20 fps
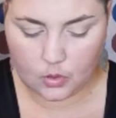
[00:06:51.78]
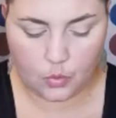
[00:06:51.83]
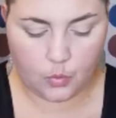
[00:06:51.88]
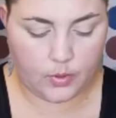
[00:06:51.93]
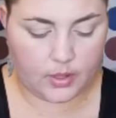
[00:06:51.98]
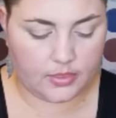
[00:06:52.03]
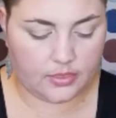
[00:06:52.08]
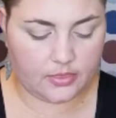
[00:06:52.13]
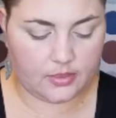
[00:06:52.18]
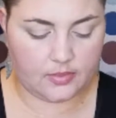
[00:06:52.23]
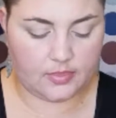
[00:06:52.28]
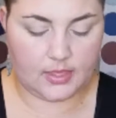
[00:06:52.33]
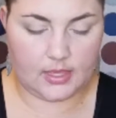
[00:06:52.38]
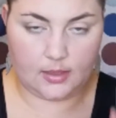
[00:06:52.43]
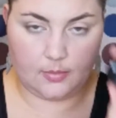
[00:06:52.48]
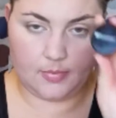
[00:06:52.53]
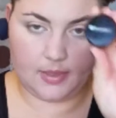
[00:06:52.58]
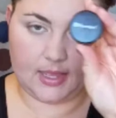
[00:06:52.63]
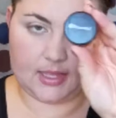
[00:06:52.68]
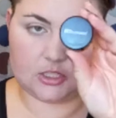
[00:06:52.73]
with
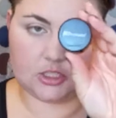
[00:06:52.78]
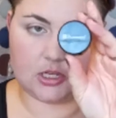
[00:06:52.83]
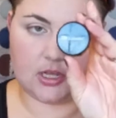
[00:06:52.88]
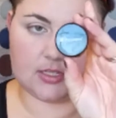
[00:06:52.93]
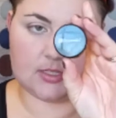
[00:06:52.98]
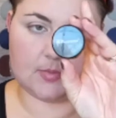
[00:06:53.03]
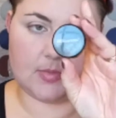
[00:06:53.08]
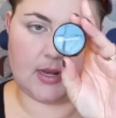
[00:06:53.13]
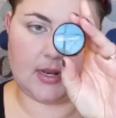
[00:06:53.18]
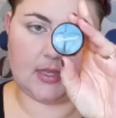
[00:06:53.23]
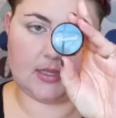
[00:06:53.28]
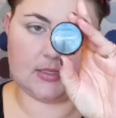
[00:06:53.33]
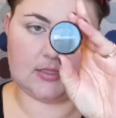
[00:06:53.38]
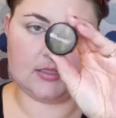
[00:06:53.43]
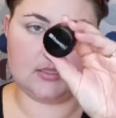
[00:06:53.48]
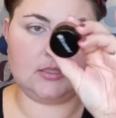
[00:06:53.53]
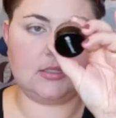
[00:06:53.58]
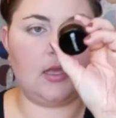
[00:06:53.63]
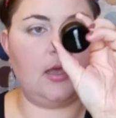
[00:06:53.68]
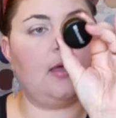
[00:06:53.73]
the BH
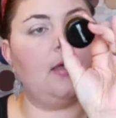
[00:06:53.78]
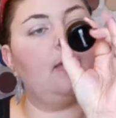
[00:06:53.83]
Cosmetics